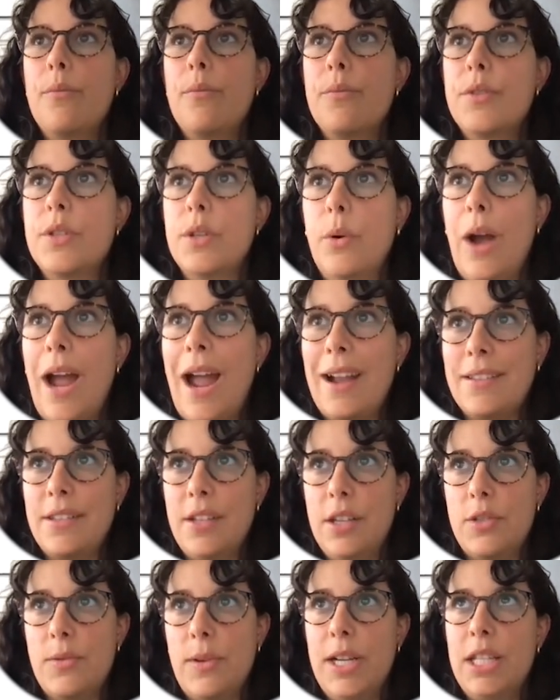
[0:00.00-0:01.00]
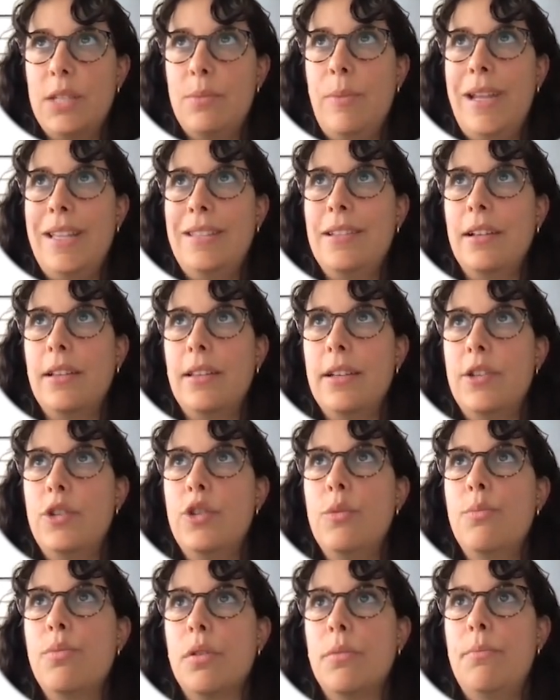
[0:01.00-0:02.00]
So access rights basically
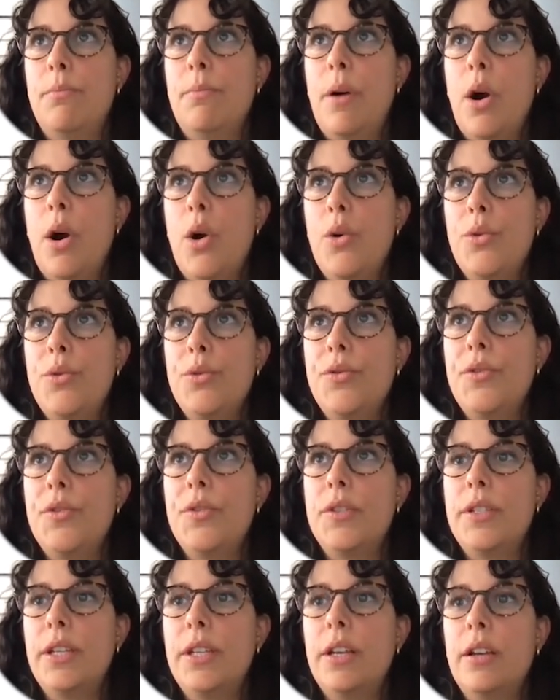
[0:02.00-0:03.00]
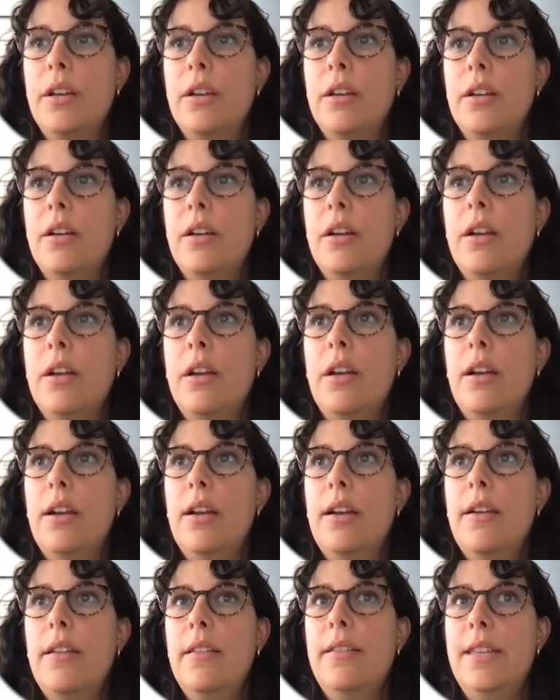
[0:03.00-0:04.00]
to propose
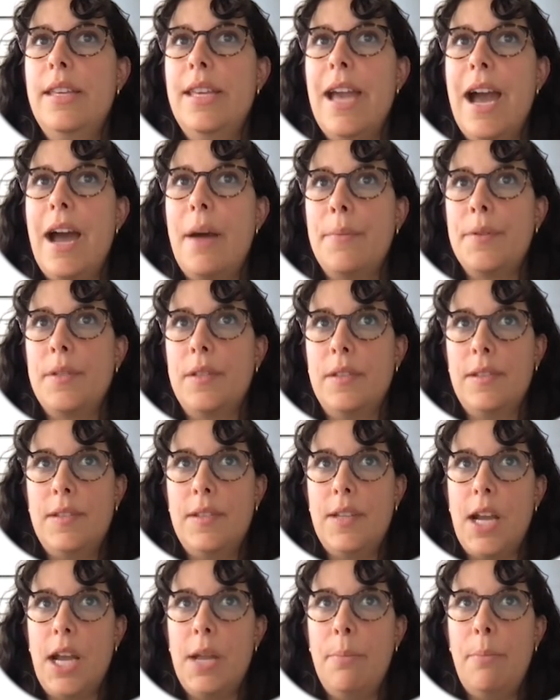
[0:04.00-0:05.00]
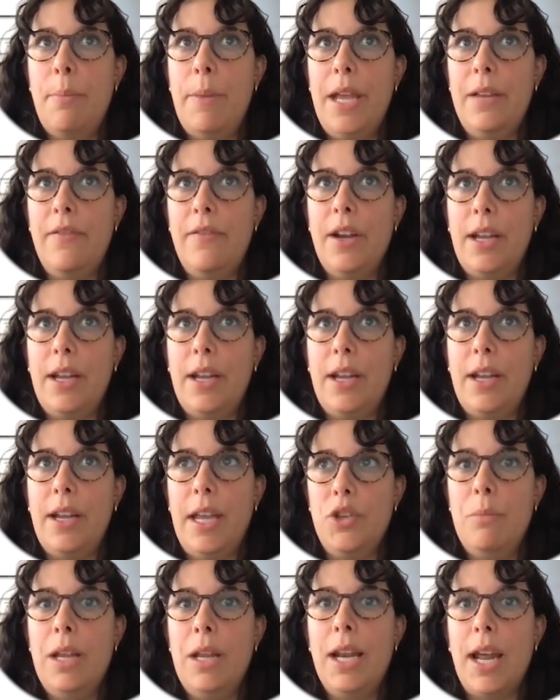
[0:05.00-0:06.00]
the absence type paid
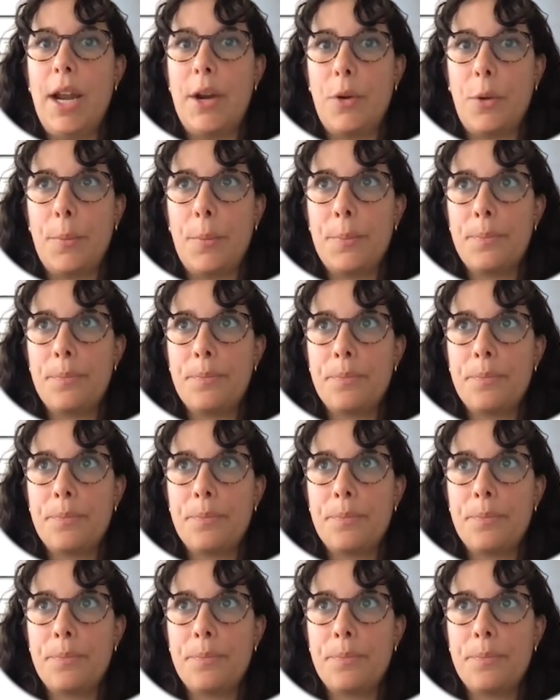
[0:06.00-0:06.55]
vacation Milano.